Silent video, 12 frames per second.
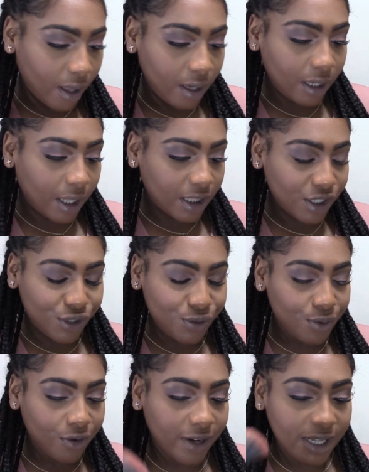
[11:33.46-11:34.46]
Nothing
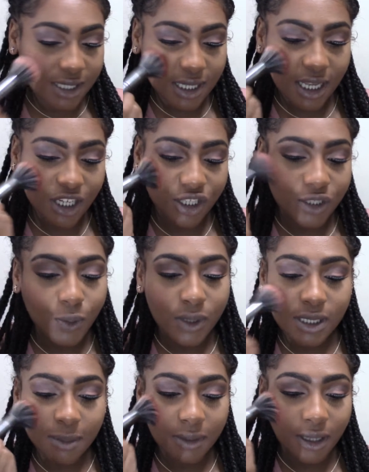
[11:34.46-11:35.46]
too crazy. I just
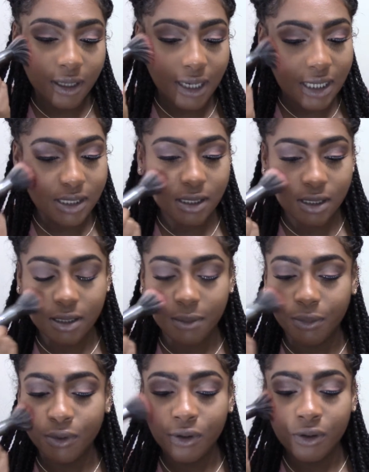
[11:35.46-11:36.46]
want something nice and
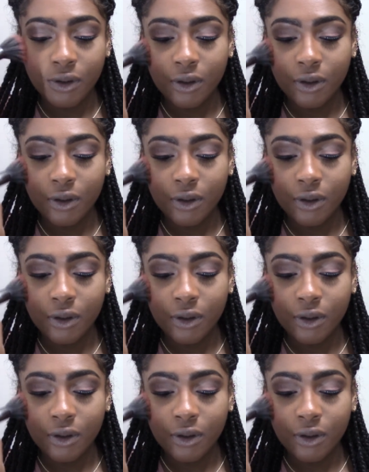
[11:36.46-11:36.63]
simple.